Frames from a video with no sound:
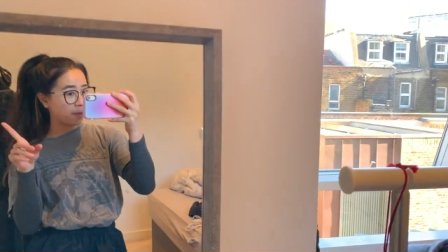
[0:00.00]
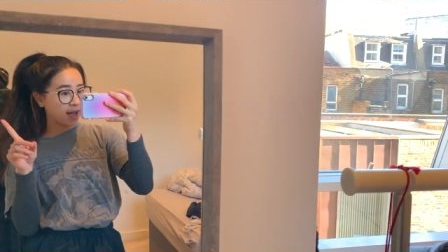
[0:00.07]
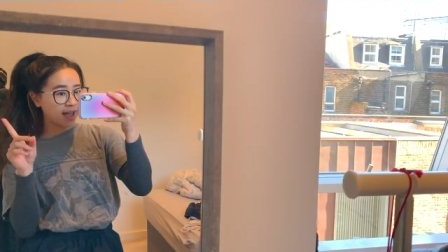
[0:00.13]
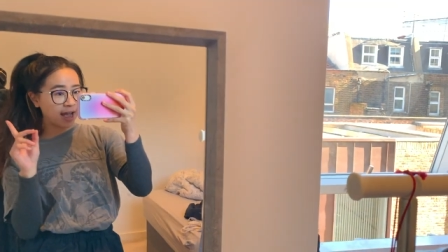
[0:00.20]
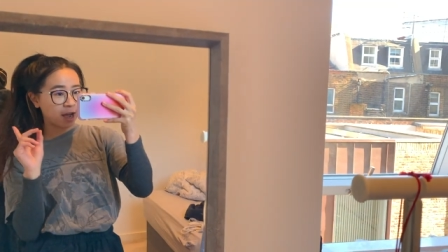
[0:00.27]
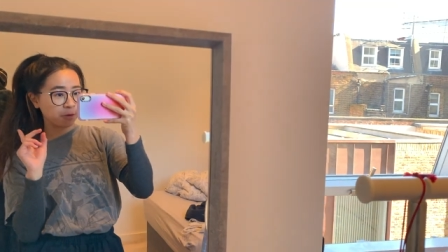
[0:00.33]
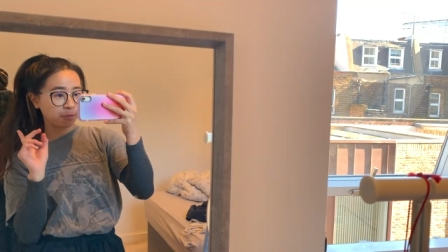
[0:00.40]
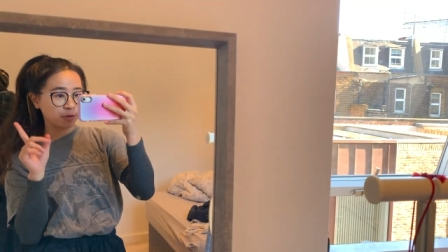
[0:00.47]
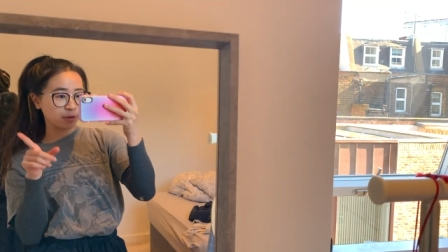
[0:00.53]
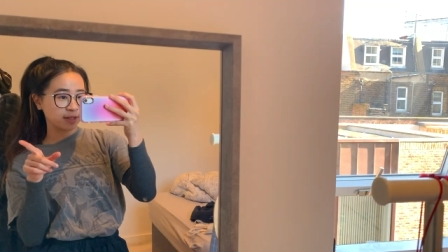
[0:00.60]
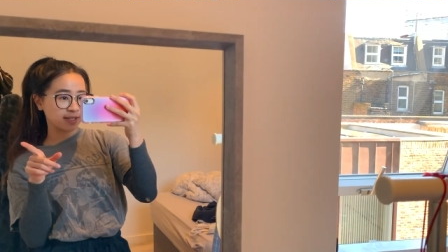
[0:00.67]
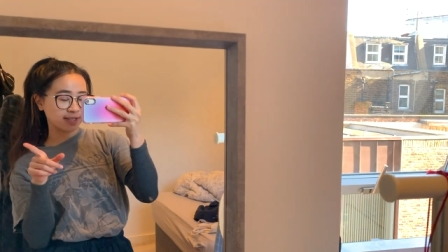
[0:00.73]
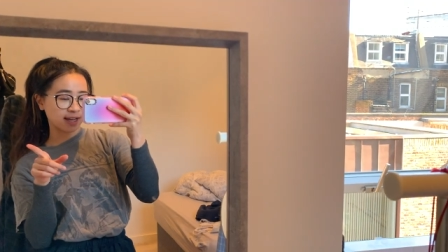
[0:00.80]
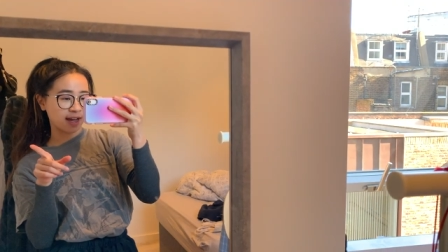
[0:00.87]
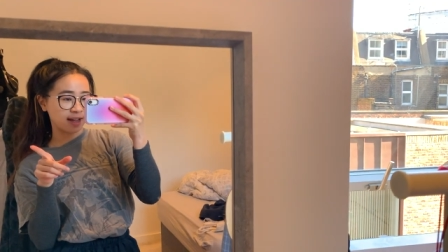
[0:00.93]
by how blue the
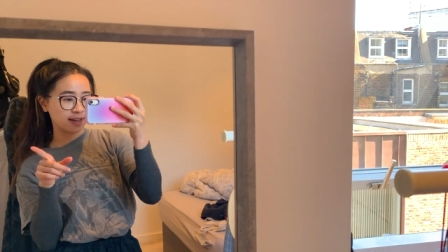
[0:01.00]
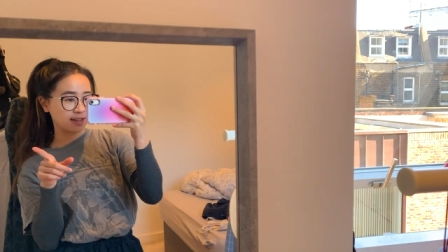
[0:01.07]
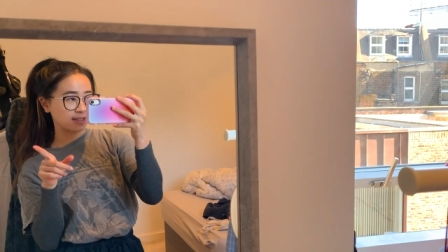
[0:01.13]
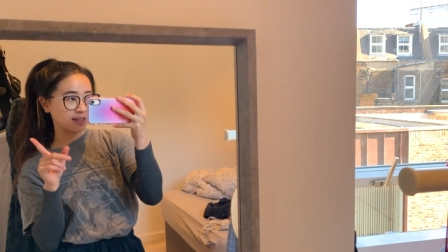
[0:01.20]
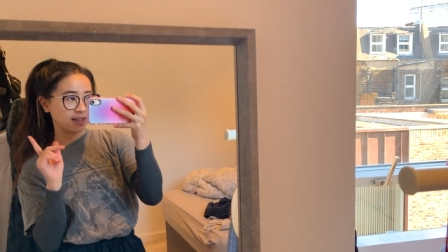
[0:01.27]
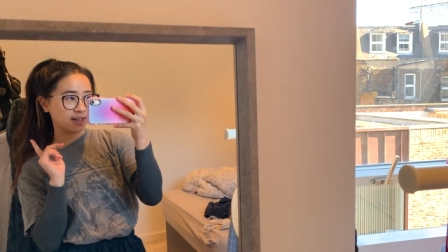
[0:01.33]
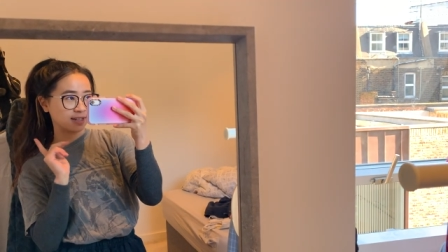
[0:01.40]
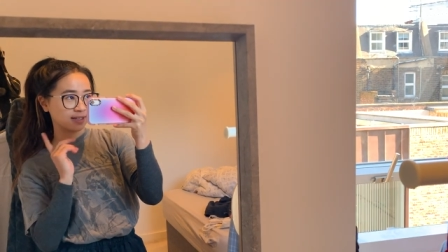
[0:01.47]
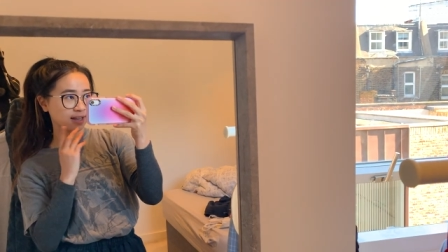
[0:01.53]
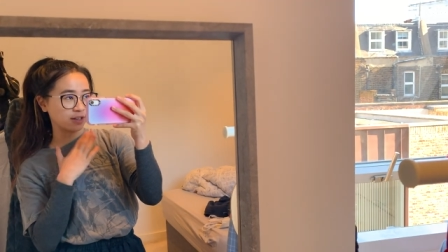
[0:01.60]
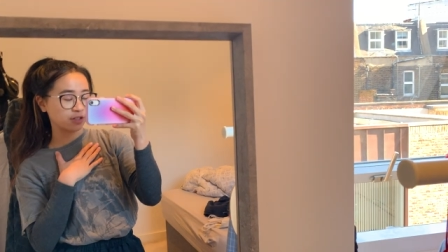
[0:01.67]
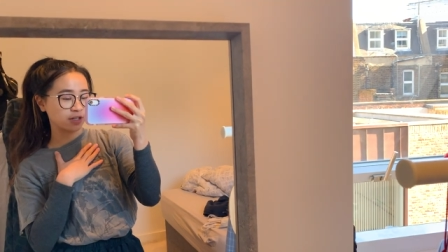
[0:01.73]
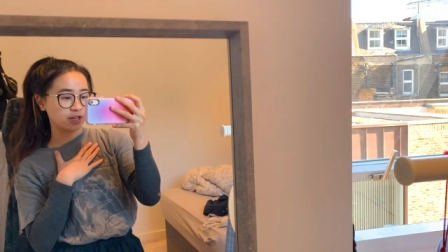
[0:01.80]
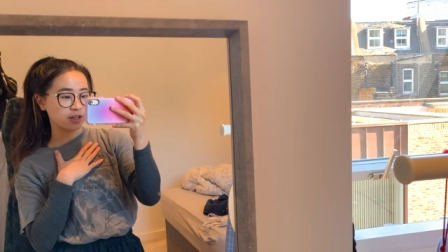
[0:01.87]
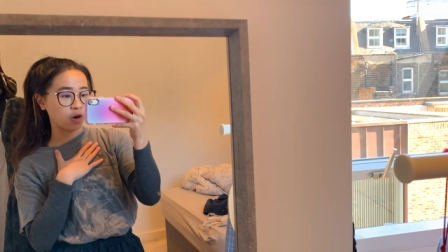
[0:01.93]
sky is. It is
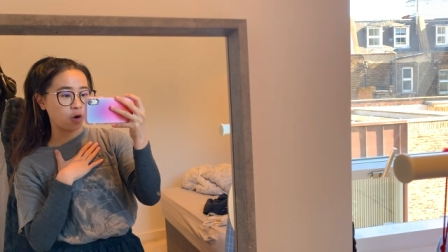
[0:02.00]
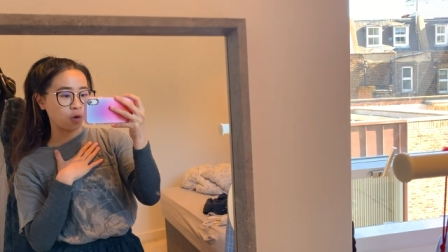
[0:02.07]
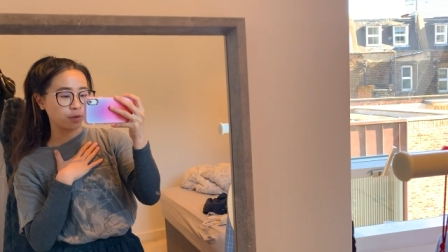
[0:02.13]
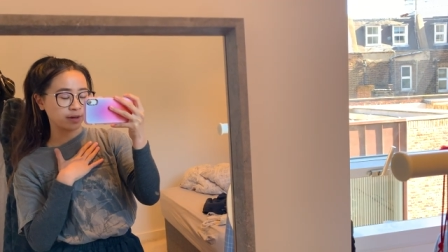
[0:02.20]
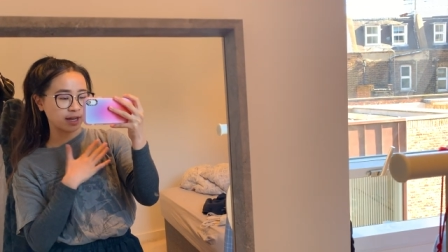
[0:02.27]
actually cold.